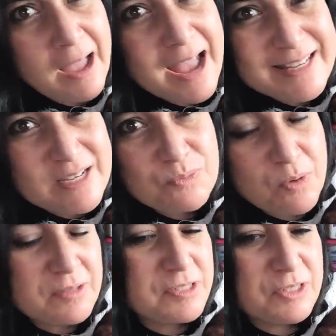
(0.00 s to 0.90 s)
I didn't
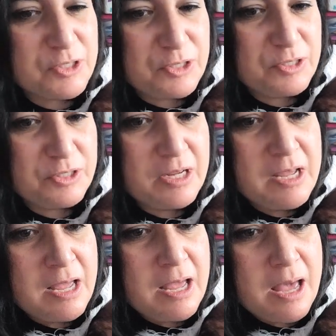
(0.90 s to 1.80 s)
want to learn
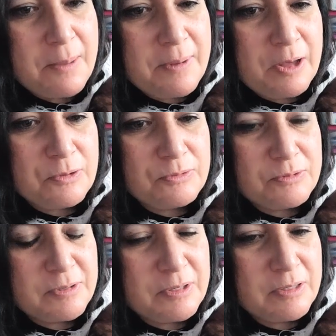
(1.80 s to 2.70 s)
about
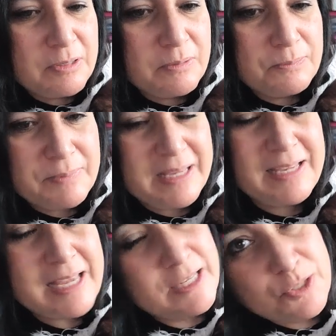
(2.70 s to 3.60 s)

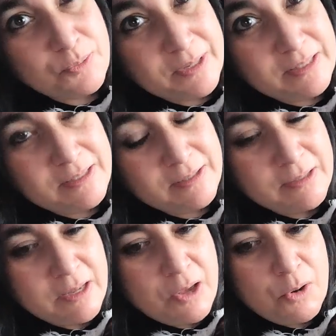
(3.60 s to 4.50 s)
being Inuit
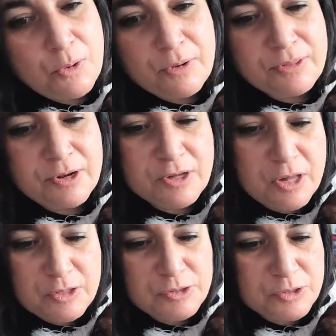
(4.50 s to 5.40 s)
or their
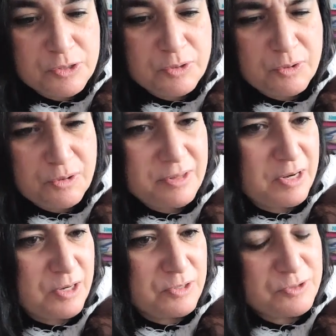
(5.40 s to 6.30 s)
culture or
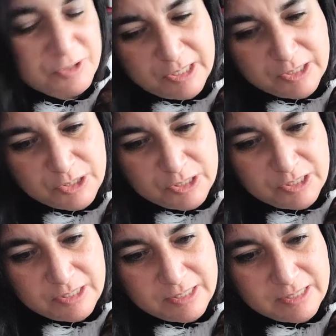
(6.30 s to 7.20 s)
their
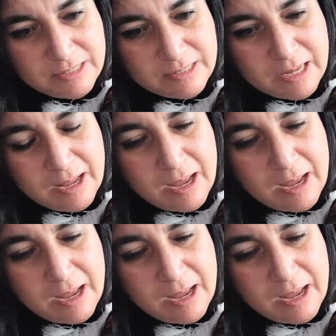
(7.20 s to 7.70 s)
traditions.